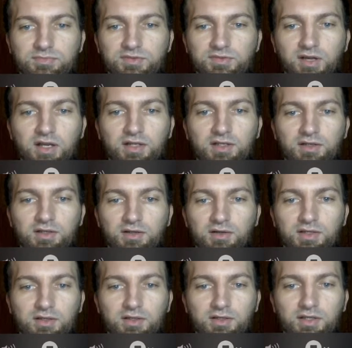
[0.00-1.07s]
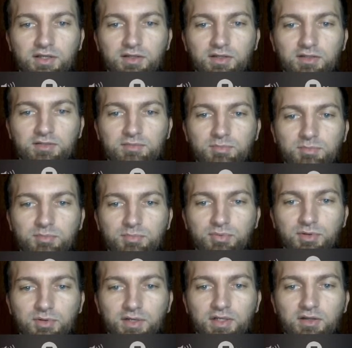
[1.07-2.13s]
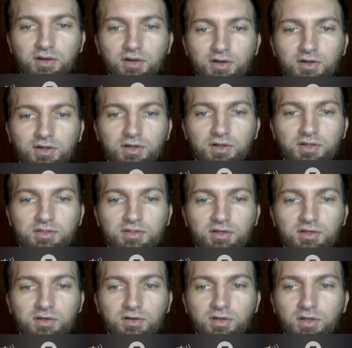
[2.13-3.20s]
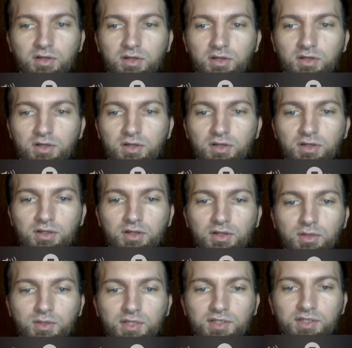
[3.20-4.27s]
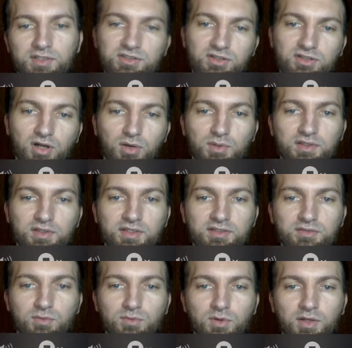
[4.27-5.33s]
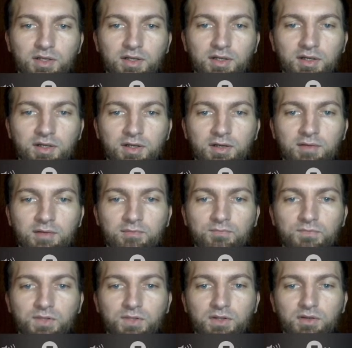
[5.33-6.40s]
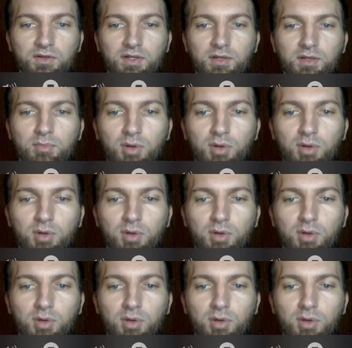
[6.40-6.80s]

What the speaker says: done. It looks pretty darn good. So we could just start with this one and get a